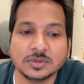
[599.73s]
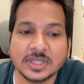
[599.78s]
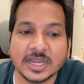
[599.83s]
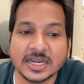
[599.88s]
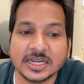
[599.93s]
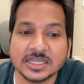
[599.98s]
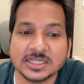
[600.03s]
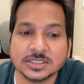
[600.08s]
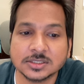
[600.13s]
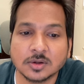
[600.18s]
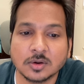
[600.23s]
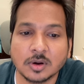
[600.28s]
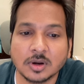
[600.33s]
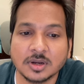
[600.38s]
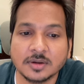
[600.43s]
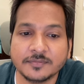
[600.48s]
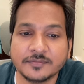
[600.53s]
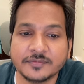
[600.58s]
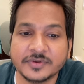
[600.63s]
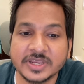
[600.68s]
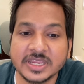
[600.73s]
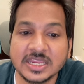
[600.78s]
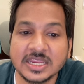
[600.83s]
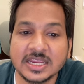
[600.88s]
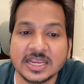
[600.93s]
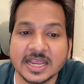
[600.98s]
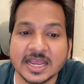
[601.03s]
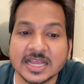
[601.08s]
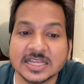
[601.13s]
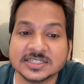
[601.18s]
That is called free
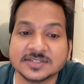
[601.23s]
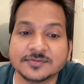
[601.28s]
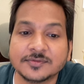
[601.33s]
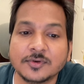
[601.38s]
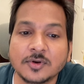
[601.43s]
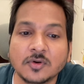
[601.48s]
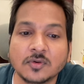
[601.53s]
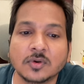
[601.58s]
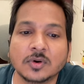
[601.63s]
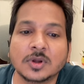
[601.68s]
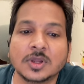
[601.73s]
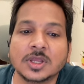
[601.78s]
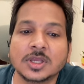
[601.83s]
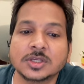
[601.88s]
cash flow.